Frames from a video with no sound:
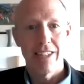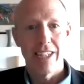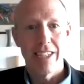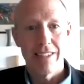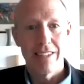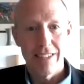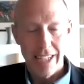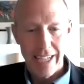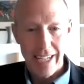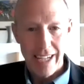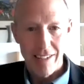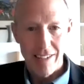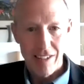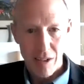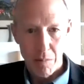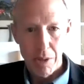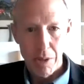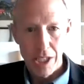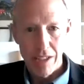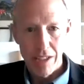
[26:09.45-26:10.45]
that has
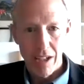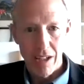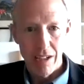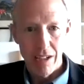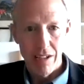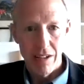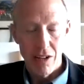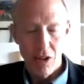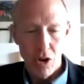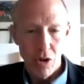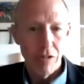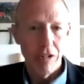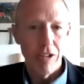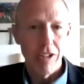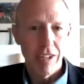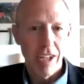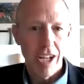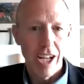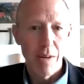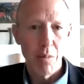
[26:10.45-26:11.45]
to be done over a
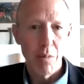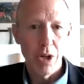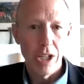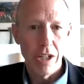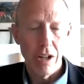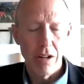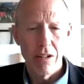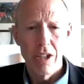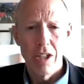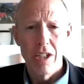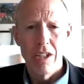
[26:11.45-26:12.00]
time window.